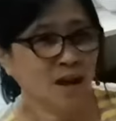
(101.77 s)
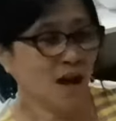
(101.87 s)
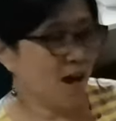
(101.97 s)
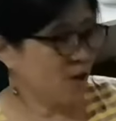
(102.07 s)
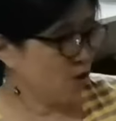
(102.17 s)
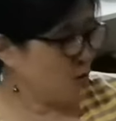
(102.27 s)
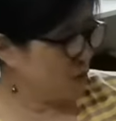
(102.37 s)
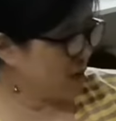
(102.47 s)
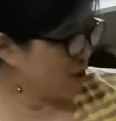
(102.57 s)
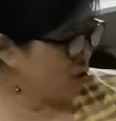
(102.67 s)
I
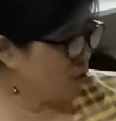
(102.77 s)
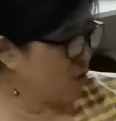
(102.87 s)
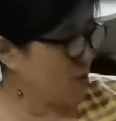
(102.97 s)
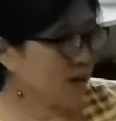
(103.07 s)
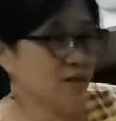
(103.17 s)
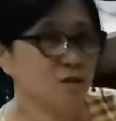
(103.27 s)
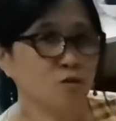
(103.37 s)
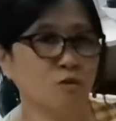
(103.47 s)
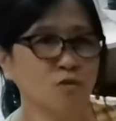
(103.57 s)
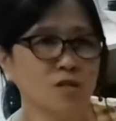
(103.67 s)
know that you already
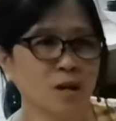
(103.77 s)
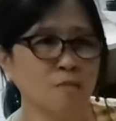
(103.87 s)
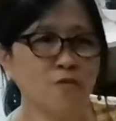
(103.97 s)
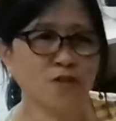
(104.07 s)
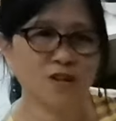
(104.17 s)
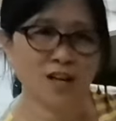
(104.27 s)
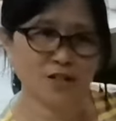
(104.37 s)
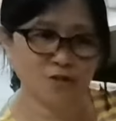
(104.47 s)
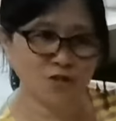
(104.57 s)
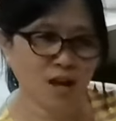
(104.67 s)
know some of your
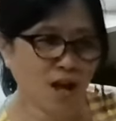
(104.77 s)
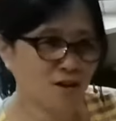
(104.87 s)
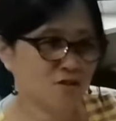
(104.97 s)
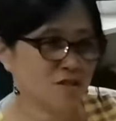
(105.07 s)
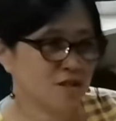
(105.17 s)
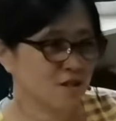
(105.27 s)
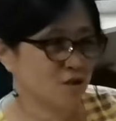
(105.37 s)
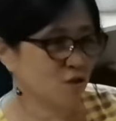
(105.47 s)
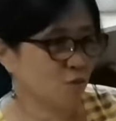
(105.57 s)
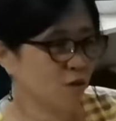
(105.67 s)
letter sounds, and
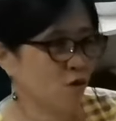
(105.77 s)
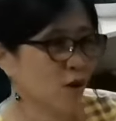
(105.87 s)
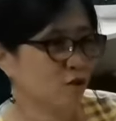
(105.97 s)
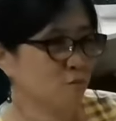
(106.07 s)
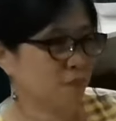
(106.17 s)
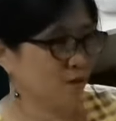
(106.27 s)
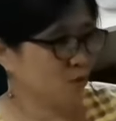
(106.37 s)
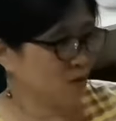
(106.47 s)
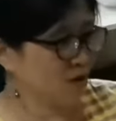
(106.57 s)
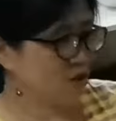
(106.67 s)
so we're going to
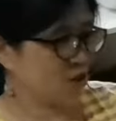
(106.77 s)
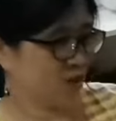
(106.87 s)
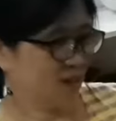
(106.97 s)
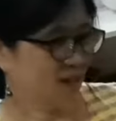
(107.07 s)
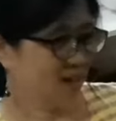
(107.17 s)
build words.